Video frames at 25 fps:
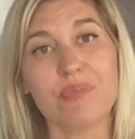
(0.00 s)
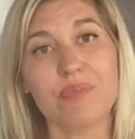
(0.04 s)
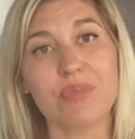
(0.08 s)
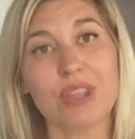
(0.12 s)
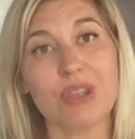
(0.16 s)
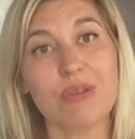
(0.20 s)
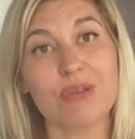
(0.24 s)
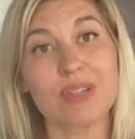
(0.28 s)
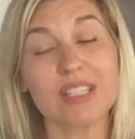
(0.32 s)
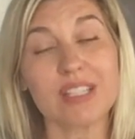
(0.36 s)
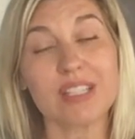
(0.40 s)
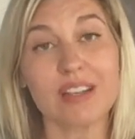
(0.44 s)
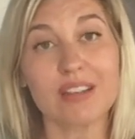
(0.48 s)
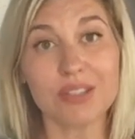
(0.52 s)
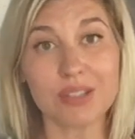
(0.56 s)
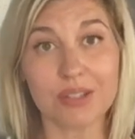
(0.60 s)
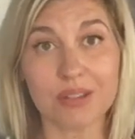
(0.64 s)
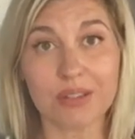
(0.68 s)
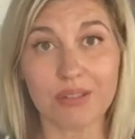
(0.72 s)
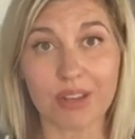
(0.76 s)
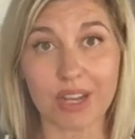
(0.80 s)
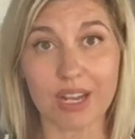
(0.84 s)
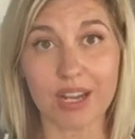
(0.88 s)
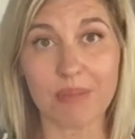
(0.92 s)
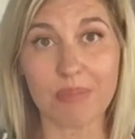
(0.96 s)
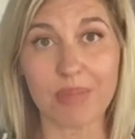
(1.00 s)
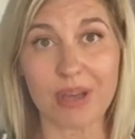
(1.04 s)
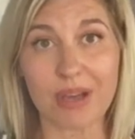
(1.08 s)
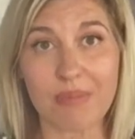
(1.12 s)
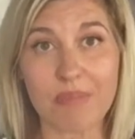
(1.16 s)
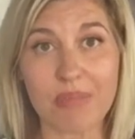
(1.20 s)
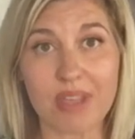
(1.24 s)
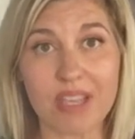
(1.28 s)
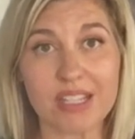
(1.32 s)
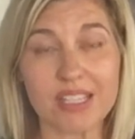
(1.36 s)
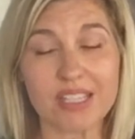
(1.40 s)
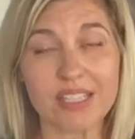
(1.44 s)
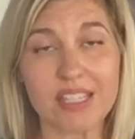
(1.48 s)
What's also great about
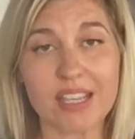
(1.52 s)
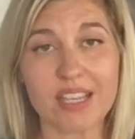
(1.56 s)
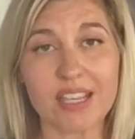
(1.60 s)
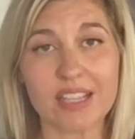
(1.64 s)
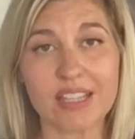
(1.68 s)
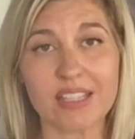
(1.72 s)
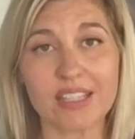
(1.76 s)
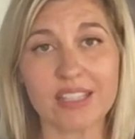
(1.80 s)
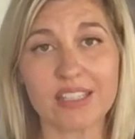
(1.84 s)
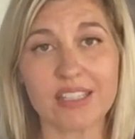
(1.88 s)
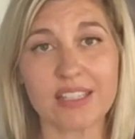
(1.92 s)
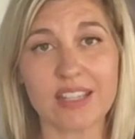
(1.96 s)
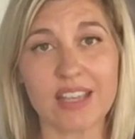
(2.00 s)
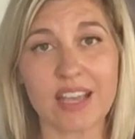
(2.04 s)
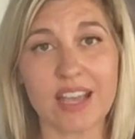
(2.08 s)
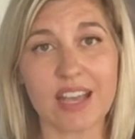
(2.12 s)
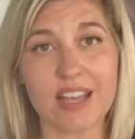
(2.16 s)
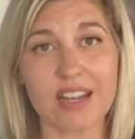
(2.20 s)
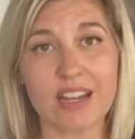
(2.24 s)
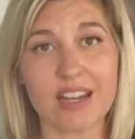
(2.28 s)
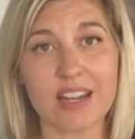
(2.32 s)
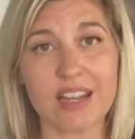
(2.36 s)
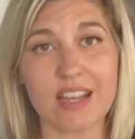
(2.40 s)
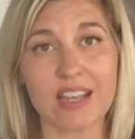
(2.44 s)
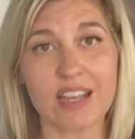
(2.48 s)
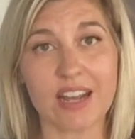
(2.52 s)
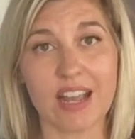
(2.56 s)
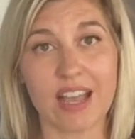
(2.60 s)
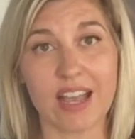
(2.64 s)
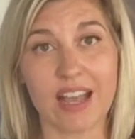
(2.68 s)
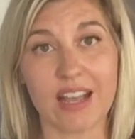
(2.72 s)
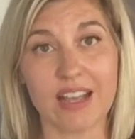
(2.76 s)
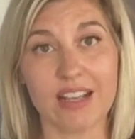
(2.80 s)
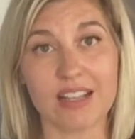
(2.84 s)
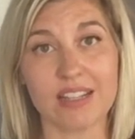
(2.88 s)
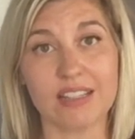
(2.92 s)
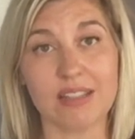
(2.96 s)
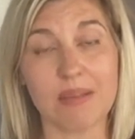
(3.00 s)
Banza is that it
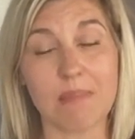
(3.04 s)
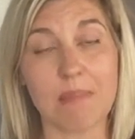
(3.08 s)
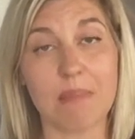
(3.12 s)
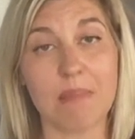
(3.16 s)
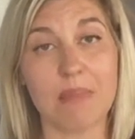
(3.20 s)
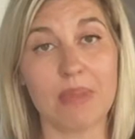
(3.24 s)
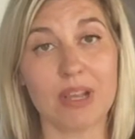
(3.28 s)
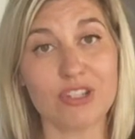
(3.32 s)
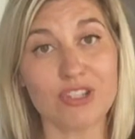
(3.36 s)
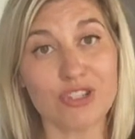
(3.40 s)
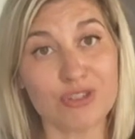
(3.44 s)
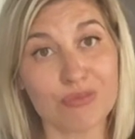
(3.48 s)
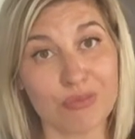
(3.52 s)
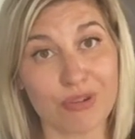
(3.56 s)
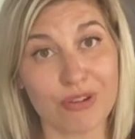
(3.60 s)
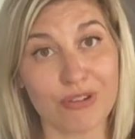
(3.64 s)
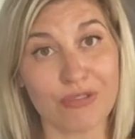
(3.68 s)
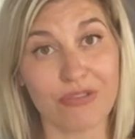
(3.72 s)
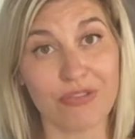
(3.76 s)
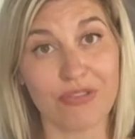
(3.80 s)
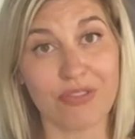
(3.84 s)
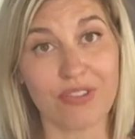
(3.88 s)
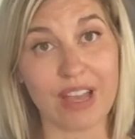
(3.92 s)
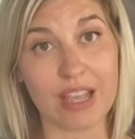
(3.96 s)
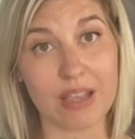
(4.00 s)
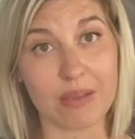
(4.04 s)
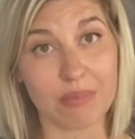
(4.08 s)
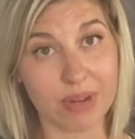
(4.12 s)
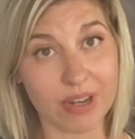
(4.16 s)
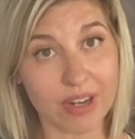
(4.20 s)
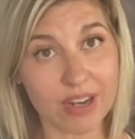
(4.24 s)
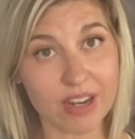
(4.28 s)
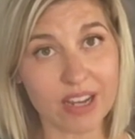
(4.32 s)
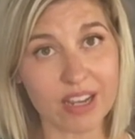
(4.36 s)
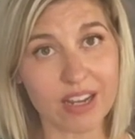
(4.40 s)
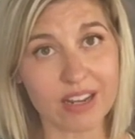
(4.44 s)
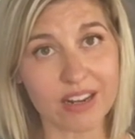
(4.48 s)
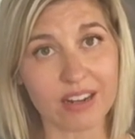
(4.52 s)
has much more fiber,
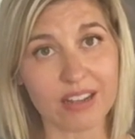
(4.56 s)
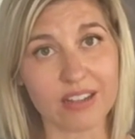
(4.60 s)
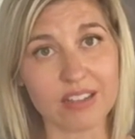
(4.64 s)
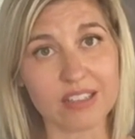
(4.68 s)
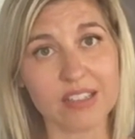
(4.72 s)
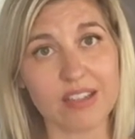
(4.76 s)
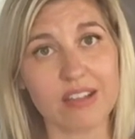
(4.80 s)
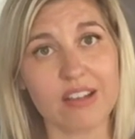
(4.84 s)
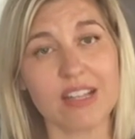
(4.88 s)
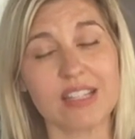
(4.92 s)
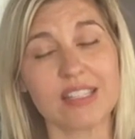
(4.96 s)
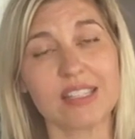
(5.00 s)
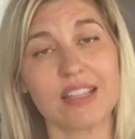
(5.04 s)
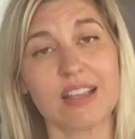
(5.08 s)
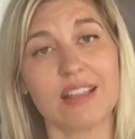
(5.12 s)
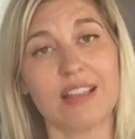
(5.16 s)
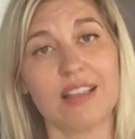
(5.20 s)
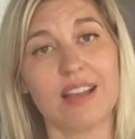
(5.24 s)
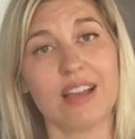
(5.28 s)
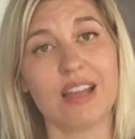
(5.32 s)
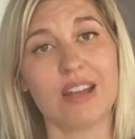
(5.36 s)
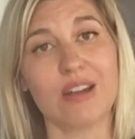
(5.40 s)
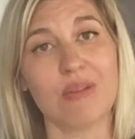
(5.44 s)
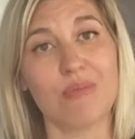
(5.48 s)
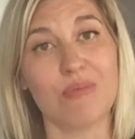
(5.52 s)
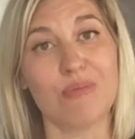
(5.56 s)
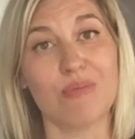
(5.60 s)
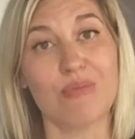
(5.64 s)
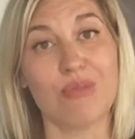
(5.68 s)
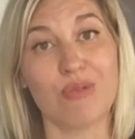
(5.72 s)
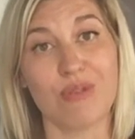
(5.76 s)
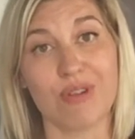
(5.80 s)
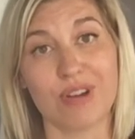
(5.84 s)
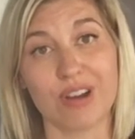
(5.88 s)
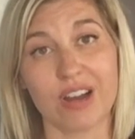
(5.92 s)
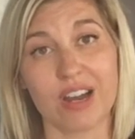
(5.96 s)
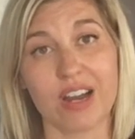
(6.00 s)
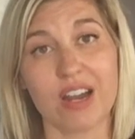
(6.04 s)
and it also has a lot
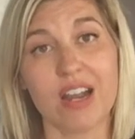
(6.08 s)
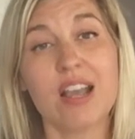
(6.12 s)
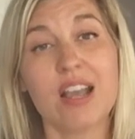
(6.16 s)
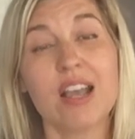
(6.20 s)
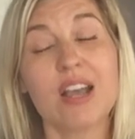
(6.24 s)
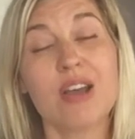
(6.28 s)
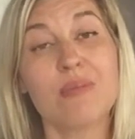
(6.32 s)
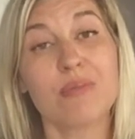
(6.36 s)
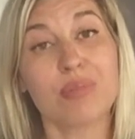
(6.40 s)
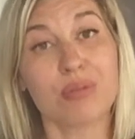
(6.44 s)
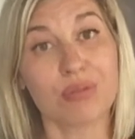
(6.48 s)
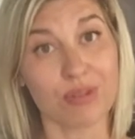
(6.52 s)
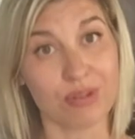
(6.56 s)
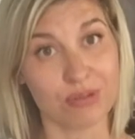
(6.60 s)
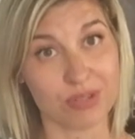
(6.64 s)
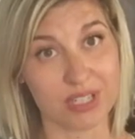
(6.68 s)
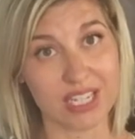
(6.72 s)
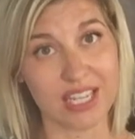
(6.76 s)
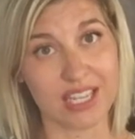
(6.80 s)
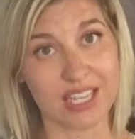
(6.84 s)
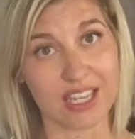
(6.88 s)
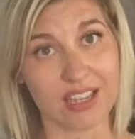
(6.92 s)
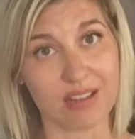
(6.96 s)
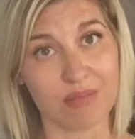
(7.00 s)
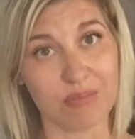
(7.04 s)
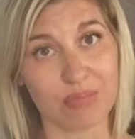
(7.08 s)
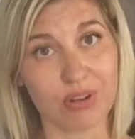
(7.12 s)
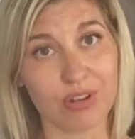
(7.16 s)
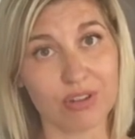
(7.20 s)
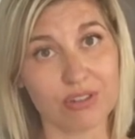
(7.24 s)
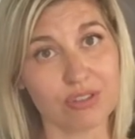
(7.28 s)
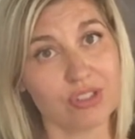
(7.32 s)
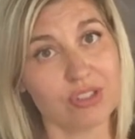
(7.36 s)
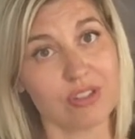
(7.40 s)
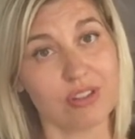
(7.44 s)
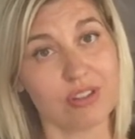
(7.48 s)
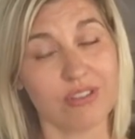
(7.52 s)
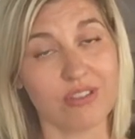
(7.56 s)
more protein per
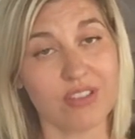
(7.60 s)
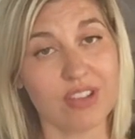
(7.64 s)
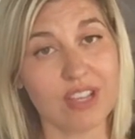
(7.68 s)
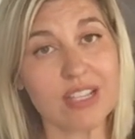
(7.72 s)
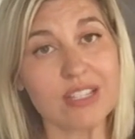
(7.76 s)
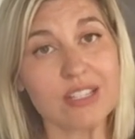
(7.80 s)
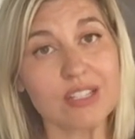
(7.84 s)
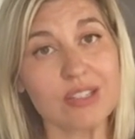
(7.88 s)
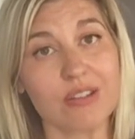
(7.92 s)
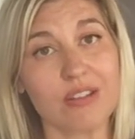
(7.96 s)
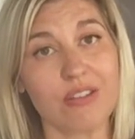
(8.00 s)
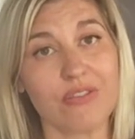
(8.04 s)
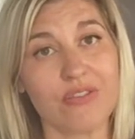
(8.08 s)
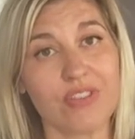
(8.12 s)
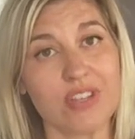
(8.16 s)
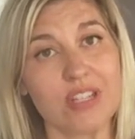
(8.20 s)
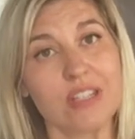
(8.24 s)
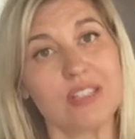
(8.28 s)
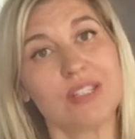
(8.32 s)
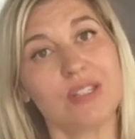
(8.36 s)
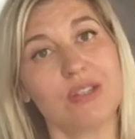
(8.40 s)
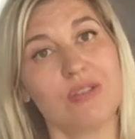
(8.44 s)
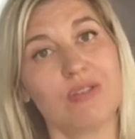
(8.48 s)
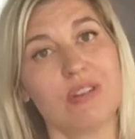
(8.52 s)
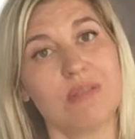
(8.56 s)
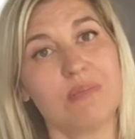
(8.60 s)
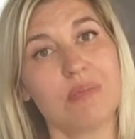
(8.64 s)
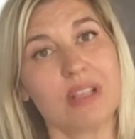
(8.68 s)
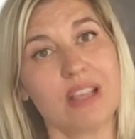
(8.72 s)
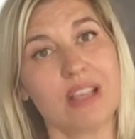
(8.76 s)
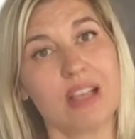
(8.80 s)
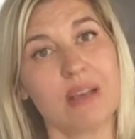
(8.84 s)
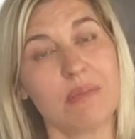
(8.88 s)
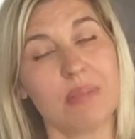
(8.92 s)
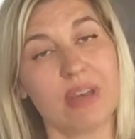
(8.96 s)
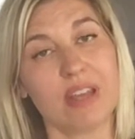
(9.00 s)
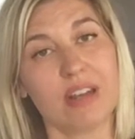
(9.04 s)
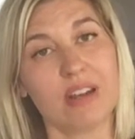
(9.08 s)
serving, so it fills you up a
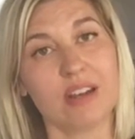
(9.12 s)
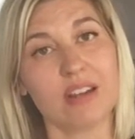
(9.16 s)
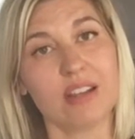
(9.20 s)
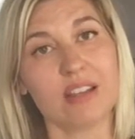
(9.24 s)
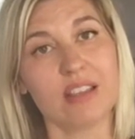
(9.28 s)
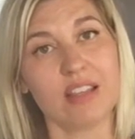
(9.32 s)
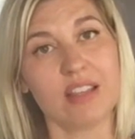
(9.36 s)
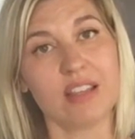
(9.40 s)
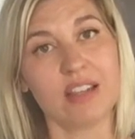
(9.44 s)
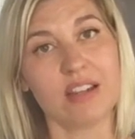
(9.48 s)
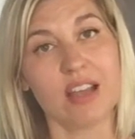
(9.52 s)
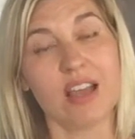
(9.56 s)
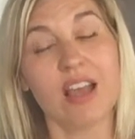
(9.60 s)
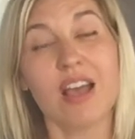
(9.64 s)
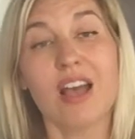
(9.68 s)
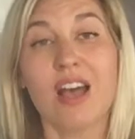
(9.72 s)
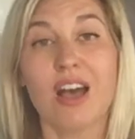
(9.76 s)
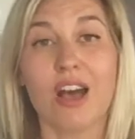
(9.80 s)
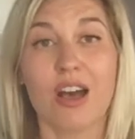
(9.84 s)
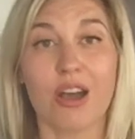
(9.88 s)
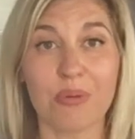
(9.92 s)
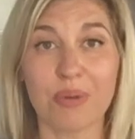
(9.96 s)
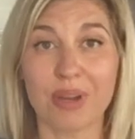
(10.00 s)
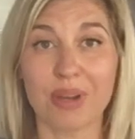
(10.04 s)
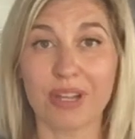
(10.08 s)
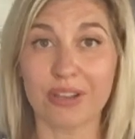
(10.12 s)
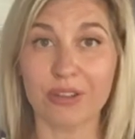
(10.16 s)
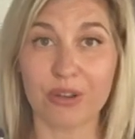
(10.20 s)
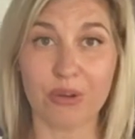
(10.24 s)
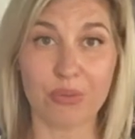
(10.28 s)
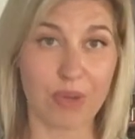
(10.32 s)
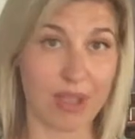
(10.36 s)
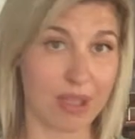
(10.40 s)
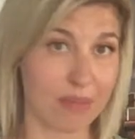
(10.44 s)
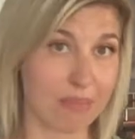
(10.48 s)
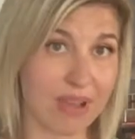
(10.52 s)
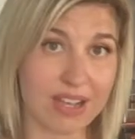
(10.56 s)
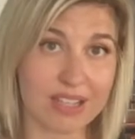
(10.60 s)
lot better than a regular
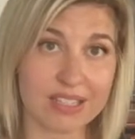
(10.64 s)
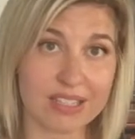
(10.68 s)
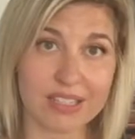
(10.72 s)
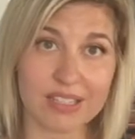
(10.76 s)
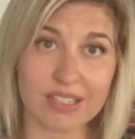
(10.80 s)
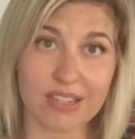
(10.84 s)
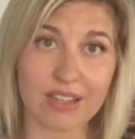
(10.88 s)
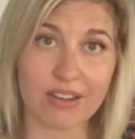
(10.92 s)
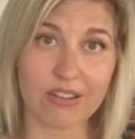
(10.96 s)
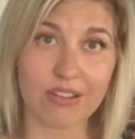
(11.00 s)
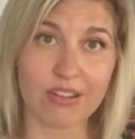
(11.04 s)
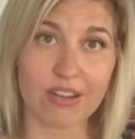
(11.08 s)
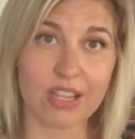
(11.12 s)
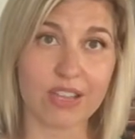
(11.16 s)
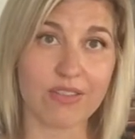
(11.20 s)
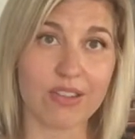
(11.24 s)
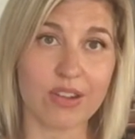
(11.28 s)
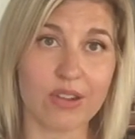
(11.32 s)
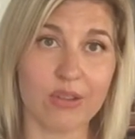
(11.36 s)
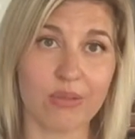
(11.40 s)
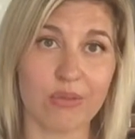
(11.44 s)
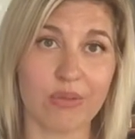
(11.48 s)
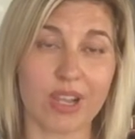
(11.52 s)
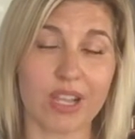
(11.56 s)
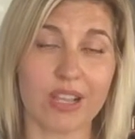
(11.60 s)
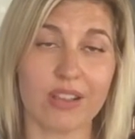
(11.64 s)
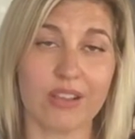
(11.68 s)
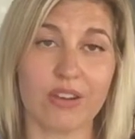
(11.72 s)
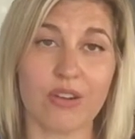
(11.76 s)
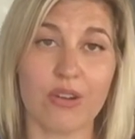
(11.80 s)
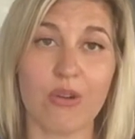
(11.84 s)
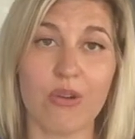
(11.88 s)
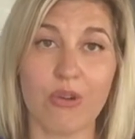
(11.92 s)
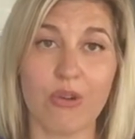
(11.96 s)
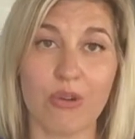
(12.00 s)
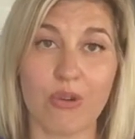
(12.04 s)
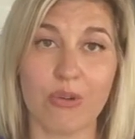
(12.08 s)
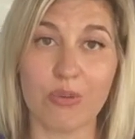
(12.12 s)
white pasta or even a regular
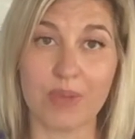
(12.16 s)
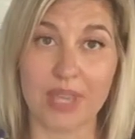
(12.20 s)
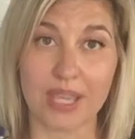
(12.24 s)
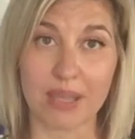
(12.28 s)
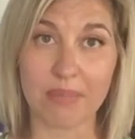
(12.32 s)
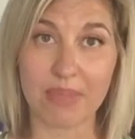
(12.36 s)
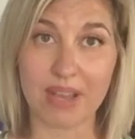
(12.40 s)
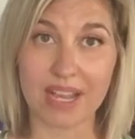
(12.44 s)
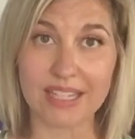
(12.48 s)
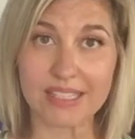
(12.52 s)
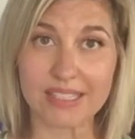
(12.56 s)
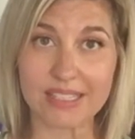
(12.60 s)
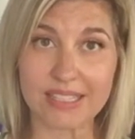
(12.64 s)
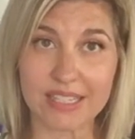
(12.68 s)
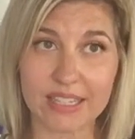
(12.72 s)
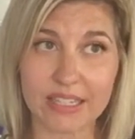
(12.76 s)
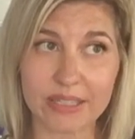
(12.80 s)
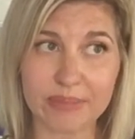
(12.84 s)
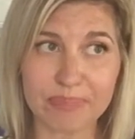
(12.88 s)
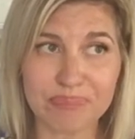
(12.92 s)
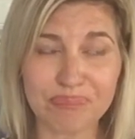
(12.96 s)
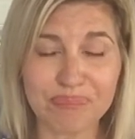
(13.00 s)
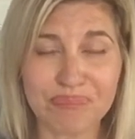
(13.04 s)
whole wheat pasta.